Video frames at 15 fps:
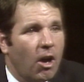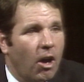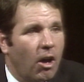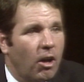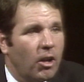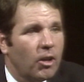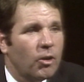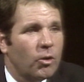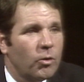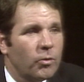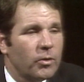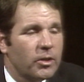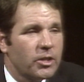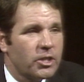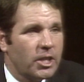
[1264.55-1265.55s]
all
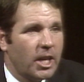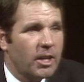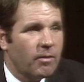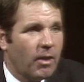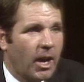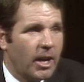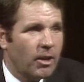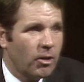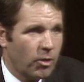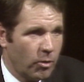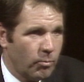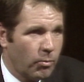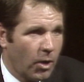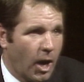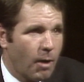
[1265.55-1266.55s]
over the state of
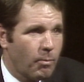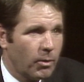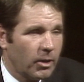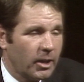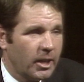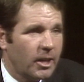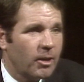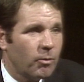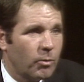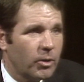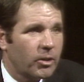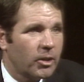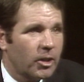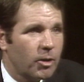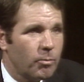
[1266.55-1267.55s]
Idaho properly
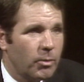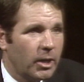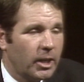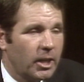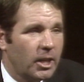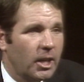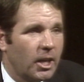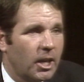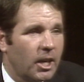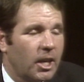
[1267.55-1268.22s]
with the committee.